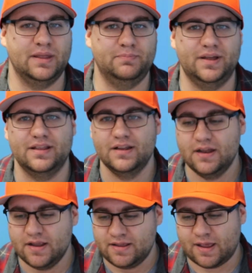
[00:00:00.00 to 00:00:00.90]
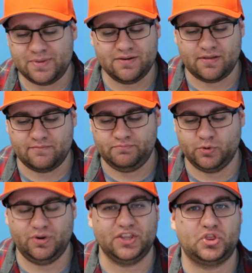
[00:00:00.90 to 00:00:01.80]
but I mean,
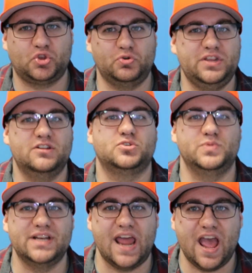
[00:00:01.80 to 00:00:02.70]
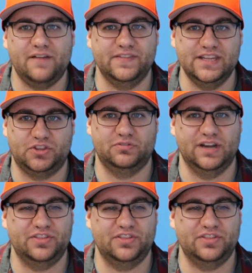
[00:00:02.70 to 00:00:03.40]
there were like 3 years we didn't have E3.